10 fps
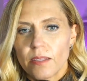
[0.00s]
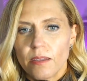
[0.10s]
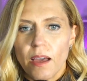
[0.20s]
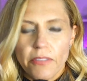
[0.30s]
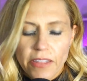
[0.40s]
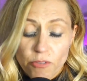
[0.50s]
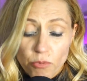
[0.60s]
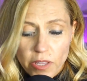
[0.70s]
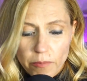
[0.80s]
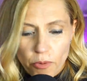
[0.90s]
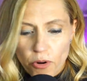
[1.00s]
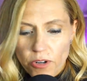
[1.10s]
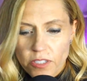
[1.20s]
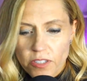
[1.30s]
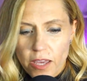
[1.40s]
Yeah, that's really
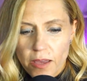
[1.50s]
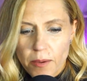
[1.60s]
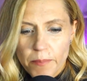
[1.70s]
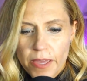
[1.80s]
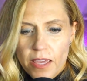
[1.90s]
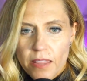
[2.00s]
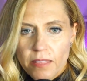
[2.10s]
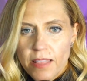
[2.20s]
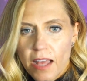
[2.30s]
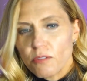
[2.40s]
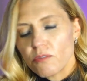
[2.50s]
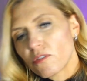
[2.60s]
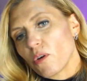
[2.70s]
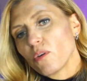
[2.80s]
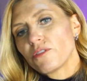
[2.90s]
important. Those
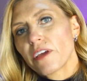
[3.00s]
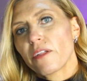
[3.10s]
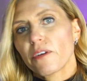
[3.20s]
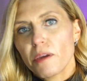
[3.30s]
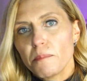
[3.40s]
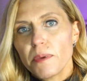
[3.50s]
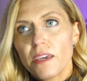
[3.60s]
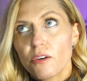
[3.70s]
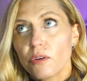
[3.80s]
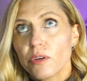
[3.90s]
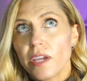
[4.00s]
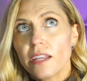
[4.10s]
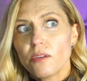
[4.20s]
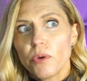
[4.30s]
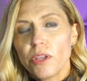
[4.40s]
goals together can be
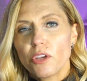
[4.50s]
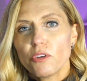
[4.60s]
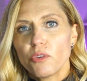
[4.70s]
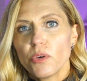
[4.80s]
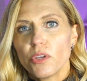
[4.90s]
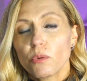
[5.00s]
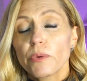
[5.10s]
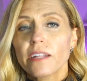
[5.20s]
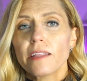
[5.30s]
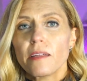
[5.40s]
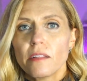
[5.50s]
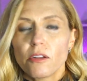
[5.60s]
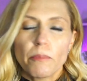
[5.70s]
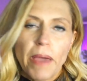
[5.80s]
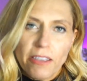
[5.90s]
created when you're doing your weekly
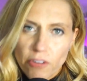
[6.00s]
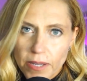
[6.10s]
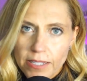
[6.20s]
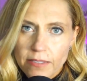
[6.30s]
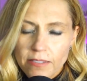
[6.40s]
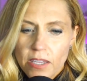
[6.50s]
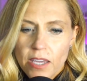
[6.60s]
little masterminds